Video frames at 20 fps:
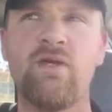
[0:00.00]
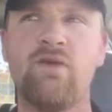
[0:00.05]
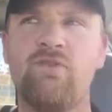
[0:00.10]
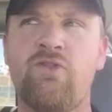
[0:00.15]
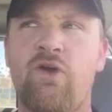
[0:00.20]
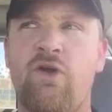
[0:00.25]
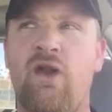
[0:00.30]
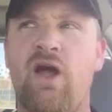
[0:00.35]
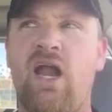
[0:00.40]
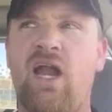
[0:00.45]

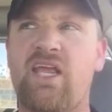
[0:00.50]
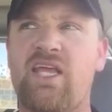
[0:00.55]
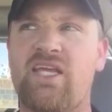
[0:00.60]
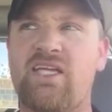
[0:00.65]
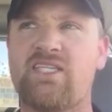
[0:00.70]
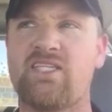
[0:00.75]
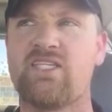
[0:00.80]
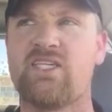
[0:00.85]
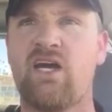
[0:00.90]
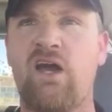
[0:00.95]
their
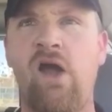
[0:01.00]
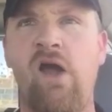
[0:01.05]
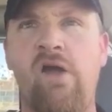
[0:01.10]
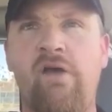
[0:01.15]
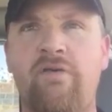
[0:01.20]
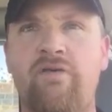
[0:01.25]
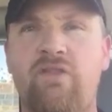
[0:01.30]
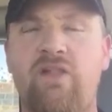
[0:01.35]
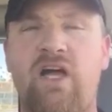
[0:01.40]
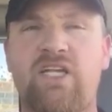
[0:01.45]
audience
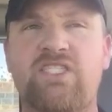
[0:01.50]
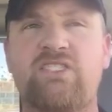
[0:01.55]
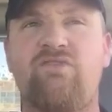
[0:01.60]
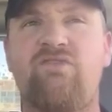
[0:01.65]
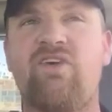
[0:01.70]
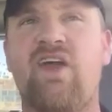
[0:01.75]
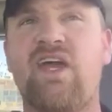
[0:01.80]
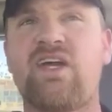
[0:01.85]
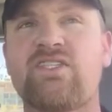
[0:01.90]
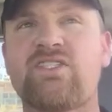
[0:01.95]
lots
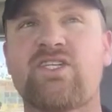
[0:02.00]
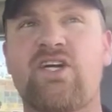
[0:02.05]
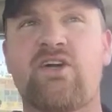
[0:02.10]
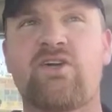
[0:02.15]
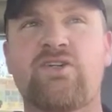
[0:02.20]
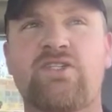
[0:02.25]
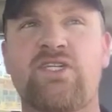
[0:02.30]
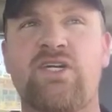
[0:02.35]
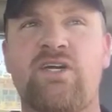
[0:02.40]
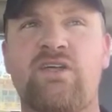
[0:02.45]
of fans
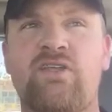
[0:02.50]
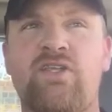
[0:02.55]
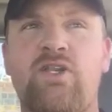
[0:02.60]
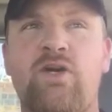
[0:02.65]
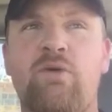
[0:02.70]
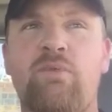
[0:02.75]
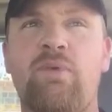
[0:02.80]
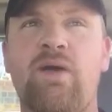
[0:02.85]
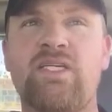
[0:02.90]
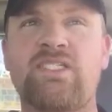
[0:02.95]
aren't, uh, you
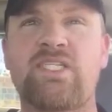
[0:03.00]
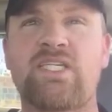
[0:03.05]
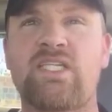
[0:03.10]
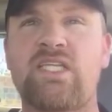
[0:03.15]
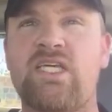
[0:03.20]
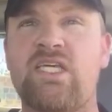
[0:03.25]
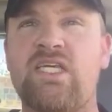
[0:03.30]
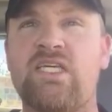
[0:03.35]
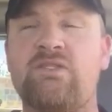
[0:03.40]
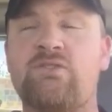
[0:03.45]
know,
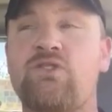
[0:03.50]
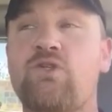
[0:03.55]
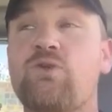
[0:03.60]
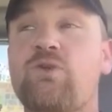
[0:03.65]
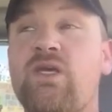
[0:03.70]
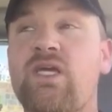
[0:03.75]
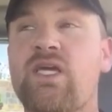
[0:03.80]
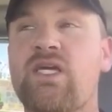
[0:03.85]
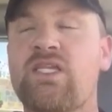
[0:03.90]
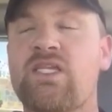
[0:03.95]
basically
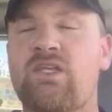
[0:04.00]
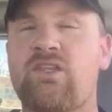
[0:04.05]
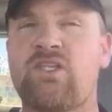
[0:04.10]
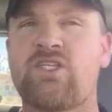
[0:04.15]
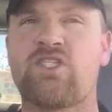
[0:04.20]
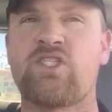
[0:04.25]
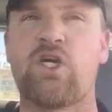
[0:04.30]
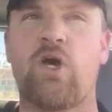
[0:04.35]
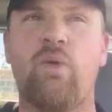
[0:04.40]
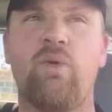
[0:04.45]
tuning into
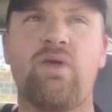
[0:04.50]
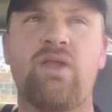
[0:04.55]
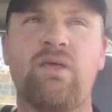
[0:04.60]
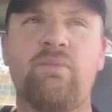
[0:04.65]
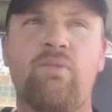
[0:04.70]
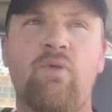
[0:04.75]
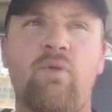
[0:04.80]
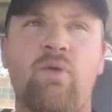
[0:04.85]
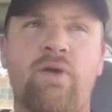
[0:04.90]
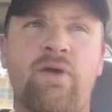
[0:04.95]
the show
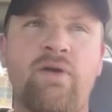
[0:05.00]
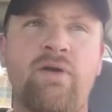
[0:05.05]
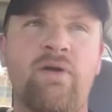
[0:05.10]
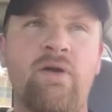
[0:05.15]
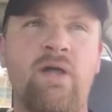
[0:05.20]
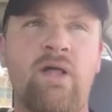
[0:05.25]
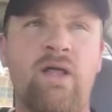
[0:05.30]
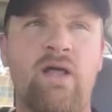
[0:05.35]
anymore.